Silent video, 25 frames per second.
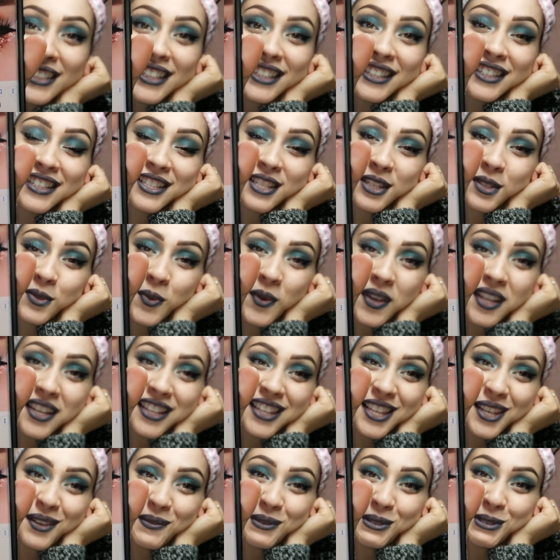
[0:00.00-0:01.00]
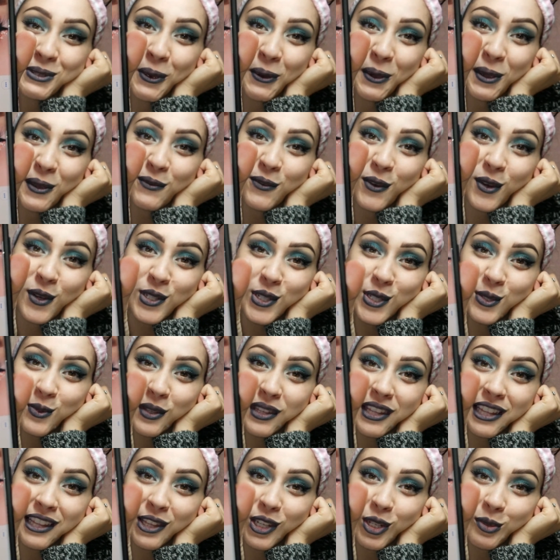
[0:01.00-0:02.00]
This is what he was going for, just
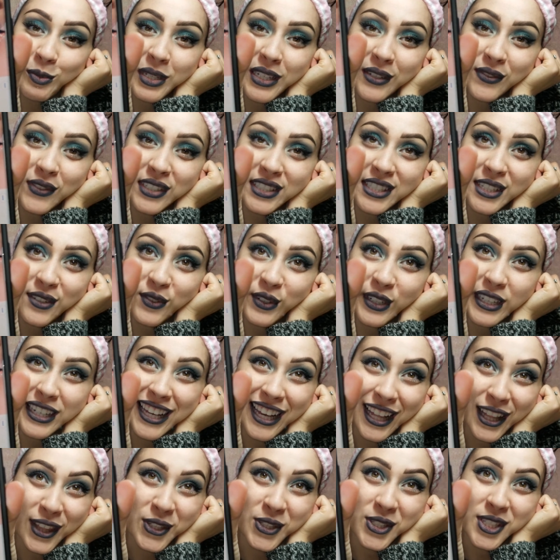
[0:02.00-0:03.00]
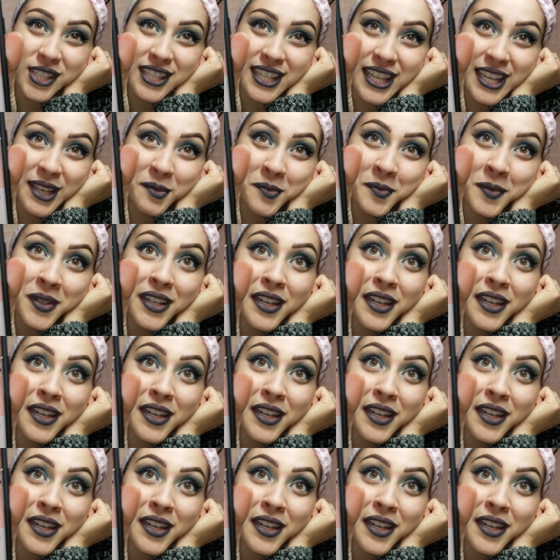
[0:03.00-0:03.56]
with a little bit of a different color scheme.